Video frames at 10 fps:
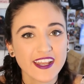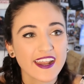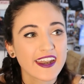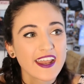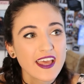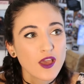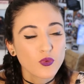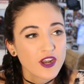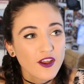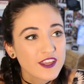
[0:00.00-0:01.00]
and
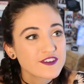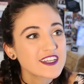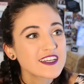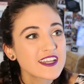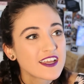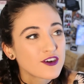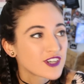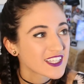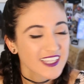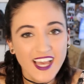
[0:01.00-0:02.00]
without even
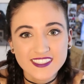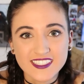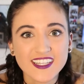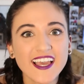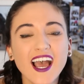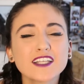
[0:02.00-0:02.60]
realizing, like,